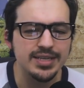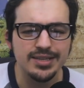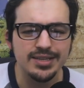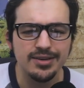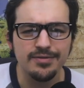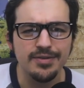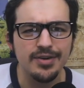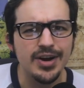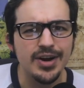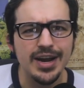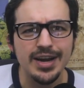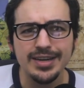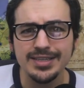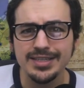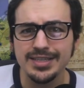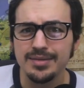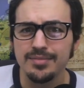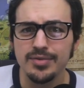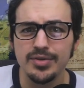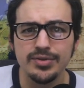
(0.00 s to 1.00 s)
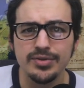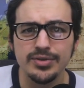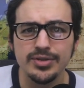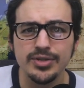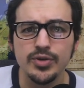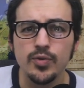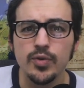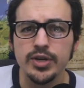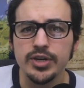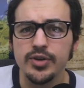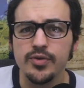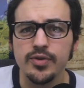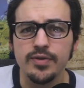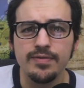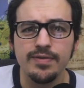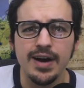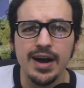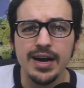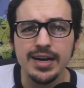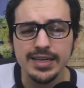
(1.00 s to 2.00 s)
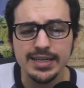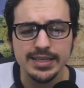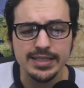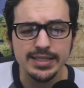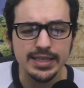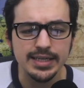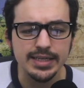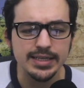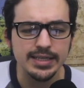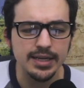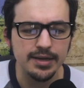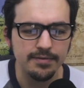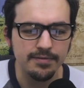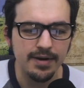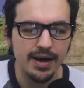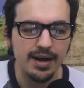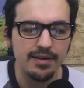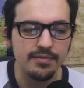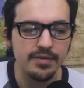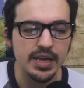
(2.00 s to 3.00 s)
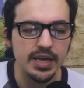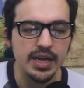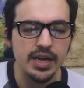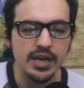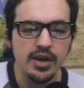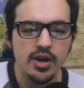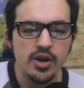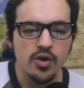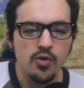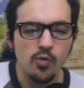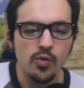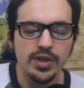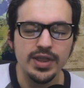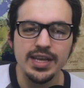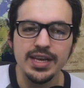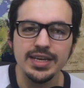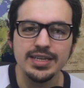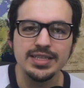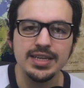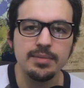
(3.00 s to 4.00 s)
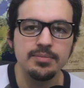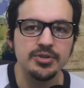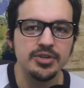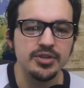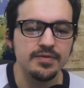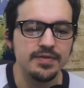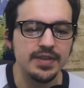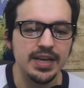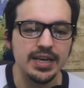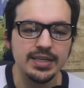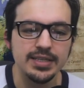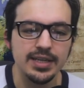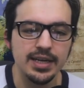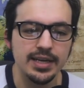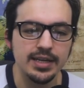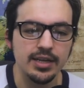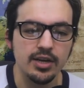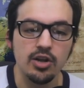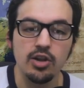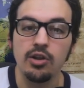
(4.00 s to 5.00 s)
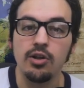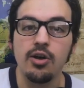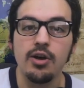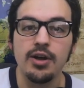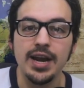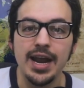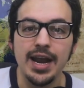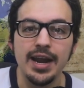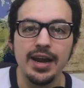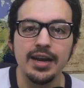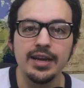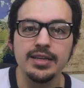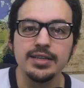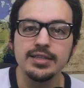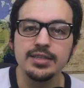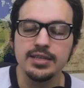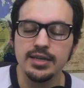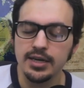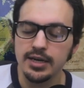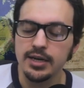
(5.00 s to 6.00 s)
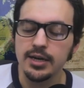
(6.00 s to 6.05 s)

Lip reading: They're very similar to what you would find in D&D 5e, with the exception of things like the clawed hands.